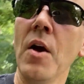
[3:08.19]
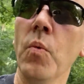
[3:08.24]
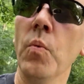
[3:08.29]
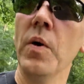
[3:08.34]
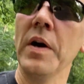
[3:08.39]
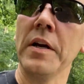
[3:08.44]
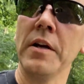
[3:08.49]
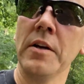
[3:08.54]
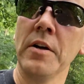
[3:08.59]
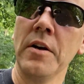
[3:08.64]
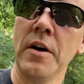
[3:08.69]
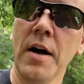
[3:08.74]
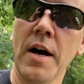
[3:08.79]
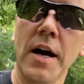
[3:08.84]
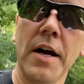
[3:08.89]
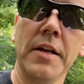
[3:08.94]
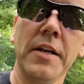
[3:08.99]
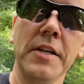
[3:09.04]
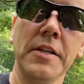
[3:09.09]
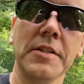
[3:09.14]
what
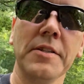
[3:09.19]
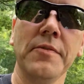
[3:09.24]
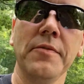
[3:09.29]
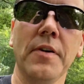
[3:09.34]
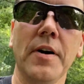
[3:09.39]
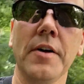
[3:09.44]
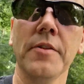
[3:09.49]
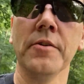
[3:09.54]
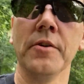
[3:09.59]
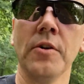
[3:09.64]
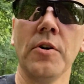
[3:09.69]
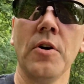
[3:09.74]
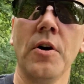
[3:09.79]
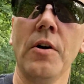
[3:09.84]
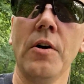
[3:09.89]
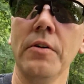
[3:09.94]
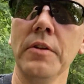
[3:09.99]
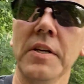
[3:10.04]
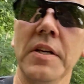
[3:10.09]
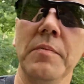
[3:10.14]
God his Father
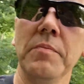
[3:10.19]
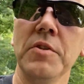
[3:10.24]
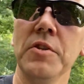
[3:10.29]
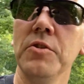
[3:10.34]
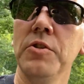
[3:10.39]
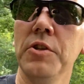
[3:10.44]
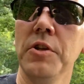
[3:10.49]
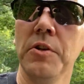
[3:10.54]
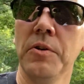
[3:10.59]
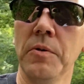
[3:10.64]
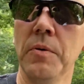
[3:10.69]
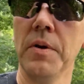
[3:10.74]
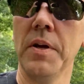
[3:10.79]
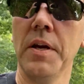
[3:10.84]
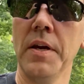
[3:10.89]
called him to do,